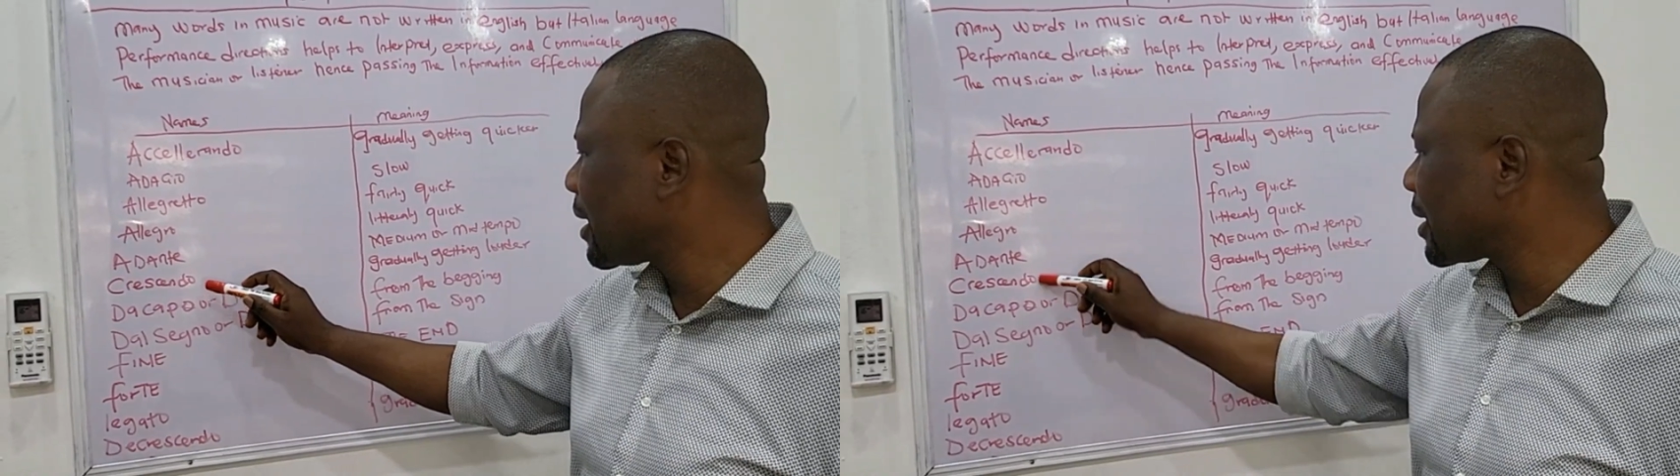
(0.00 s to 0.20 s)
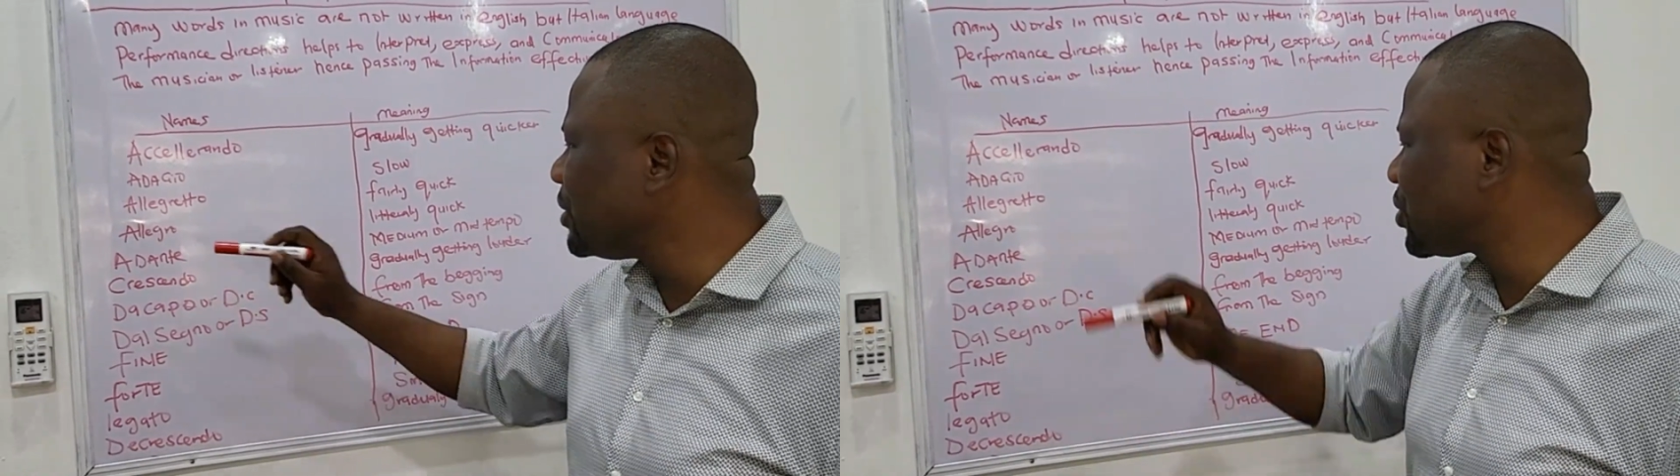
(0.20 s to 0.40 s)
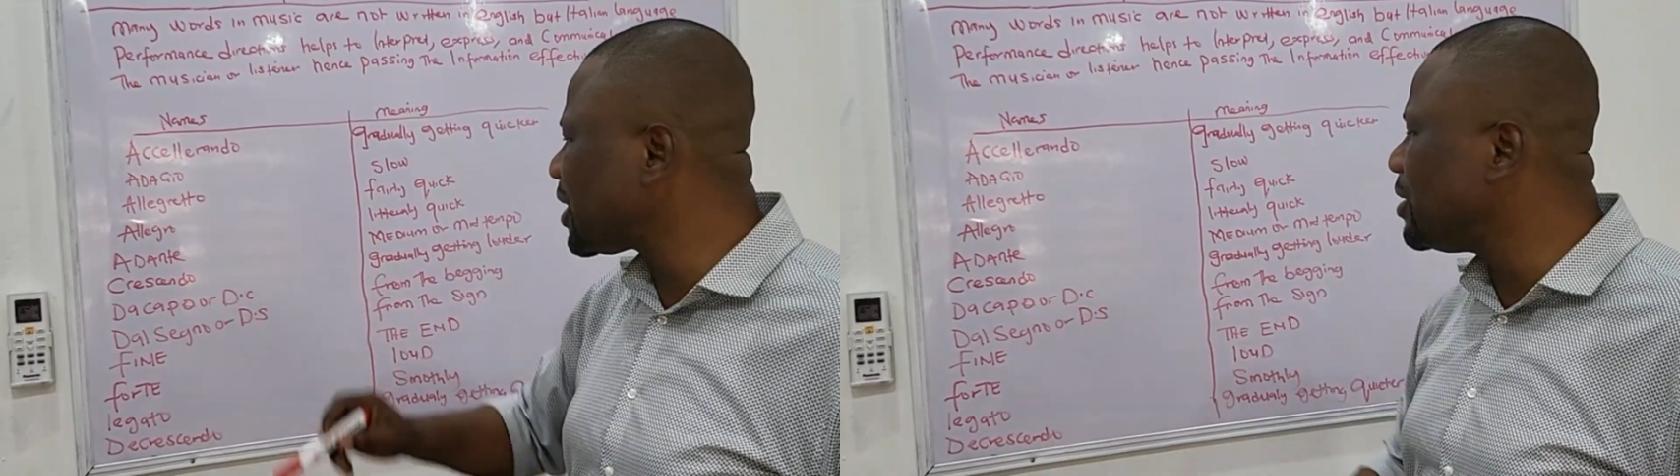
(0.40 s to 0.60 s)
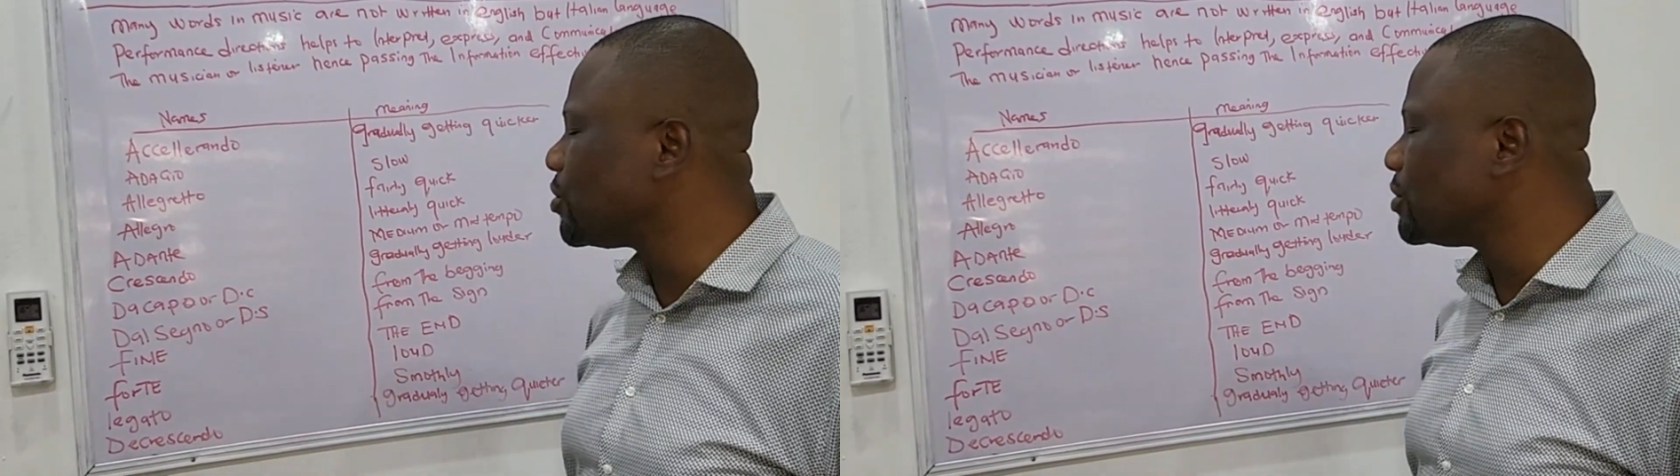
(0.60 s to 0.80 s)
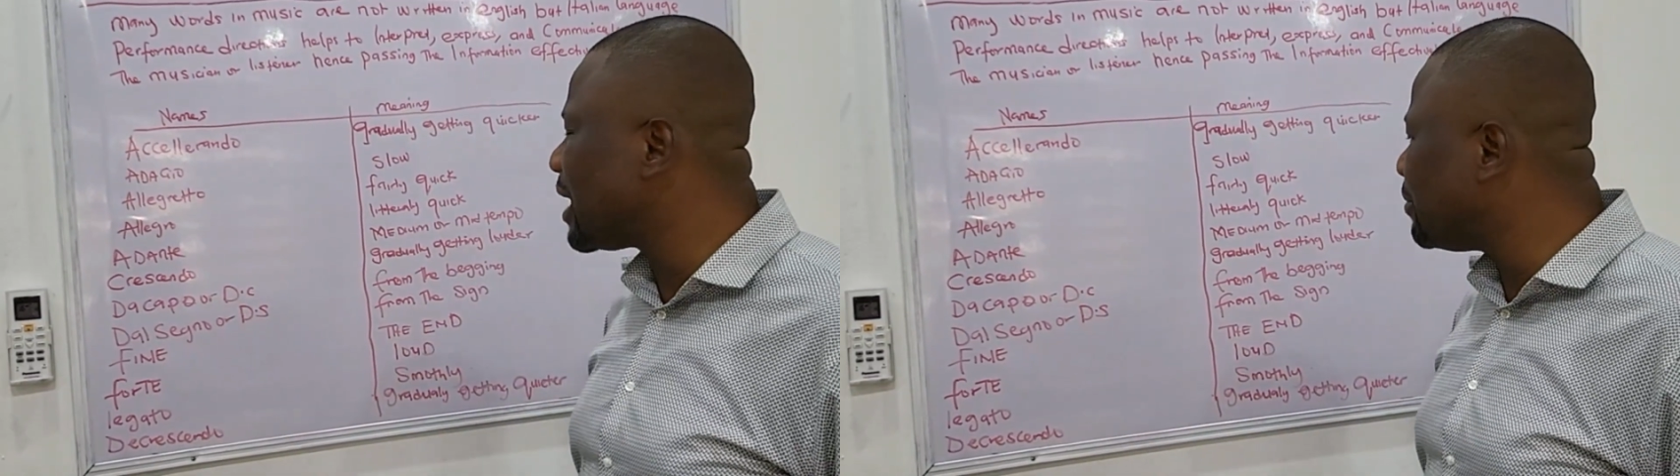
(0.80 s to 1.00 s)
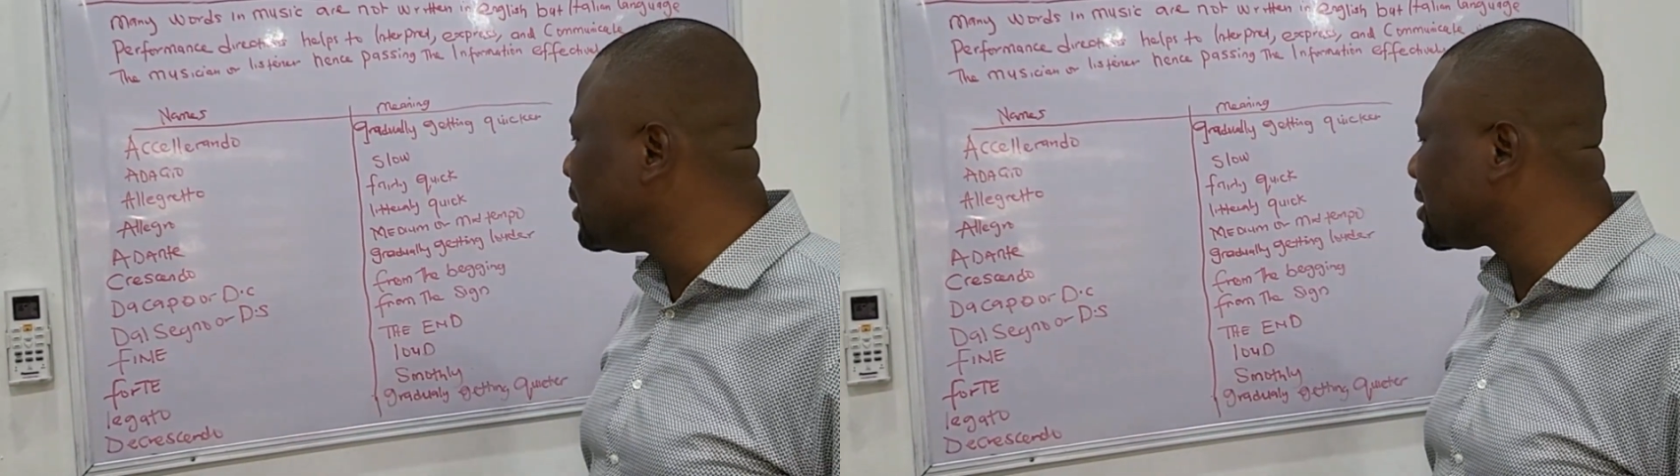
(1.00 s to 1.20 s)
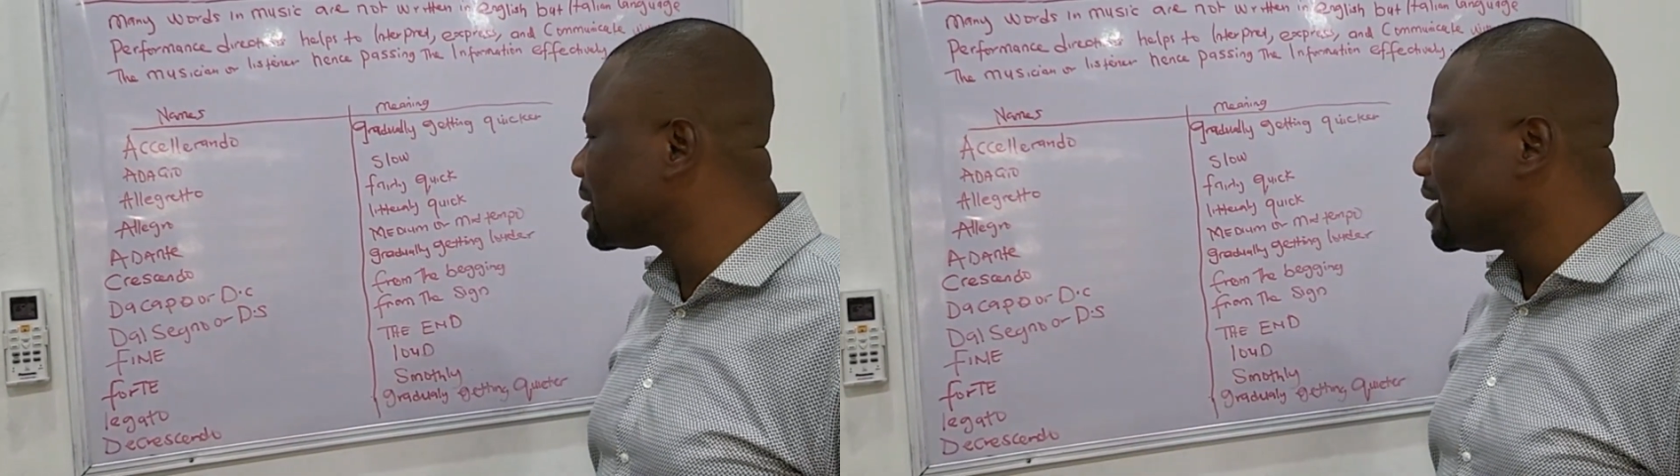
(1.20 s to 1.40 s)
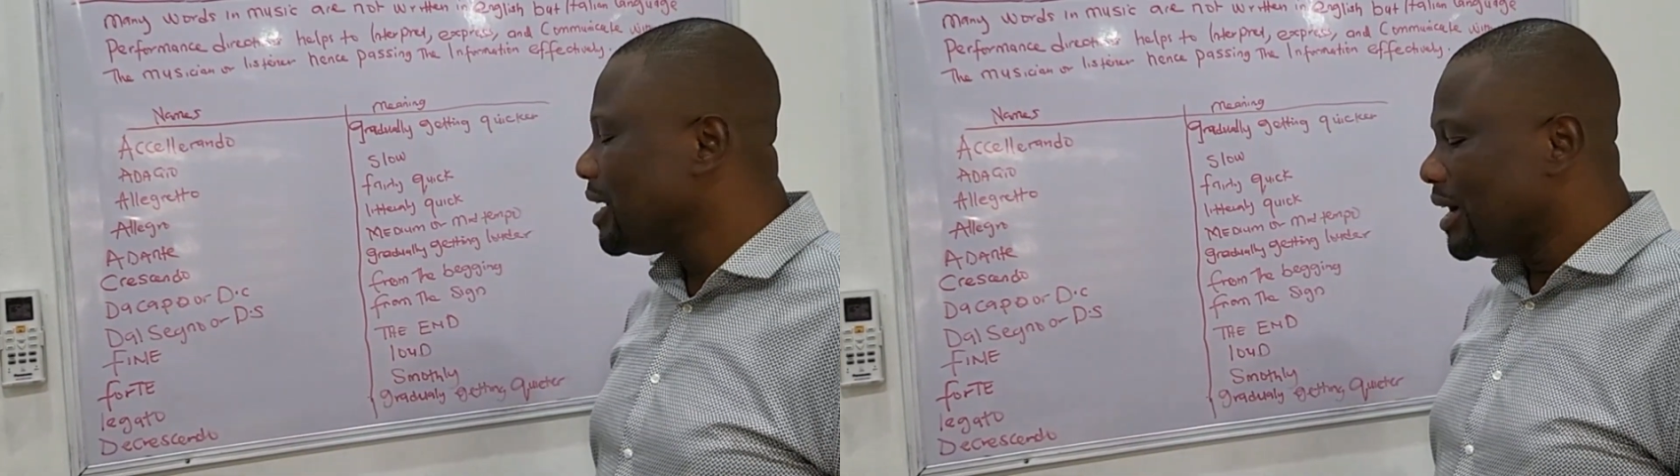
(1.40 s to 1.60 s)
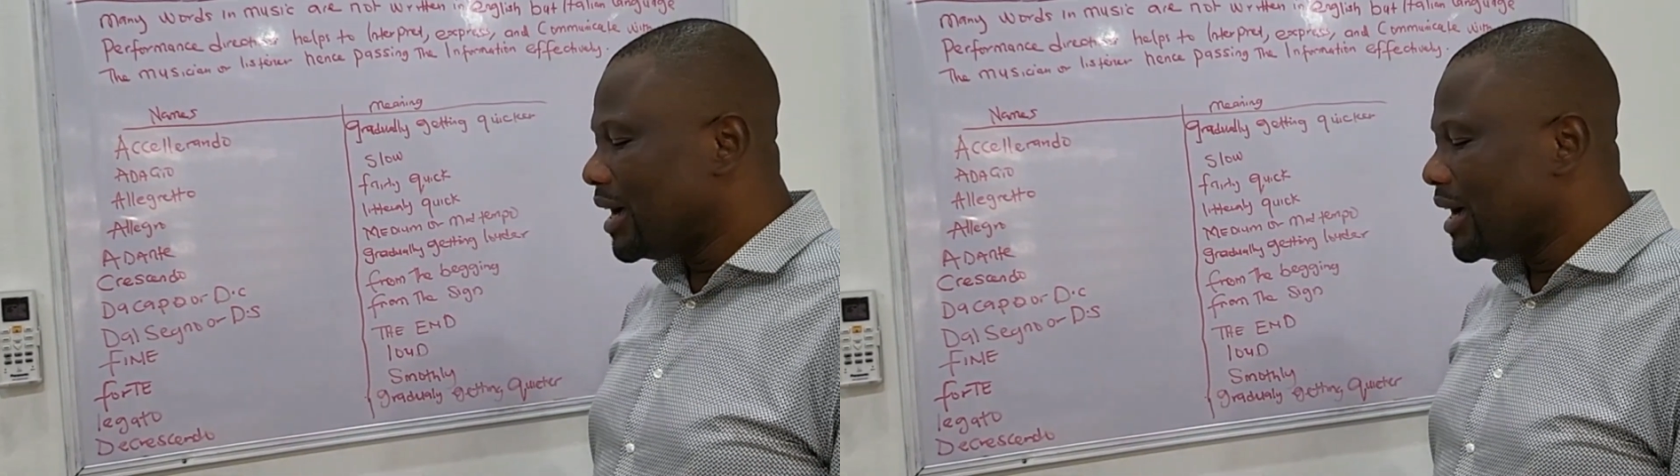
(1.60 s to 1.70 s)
crescendo. That means